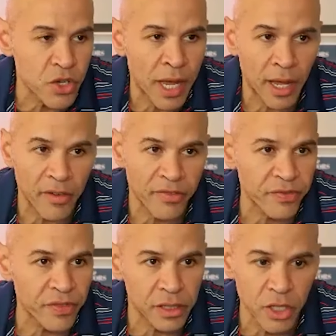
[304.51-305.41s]
Did you
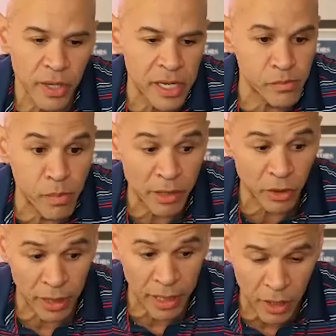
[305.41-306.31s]
have, you know,
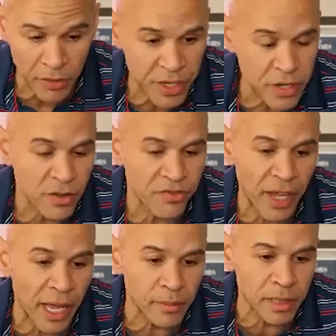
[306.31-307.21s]
mental health in
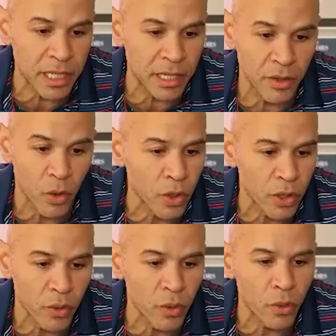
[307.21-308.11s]
your family,
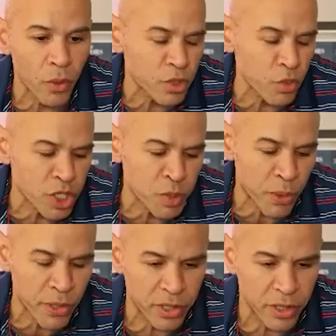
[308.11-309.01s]
or
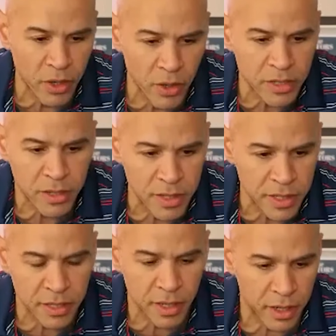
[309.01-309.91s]
what spurred you to go
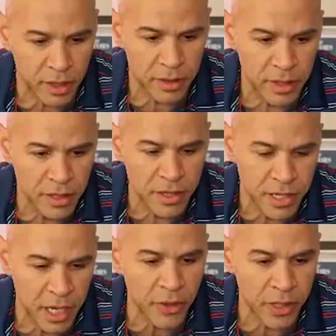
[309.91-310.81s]
into this
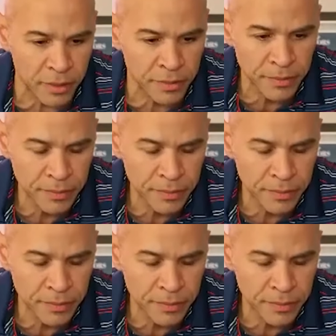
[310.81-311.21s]
area?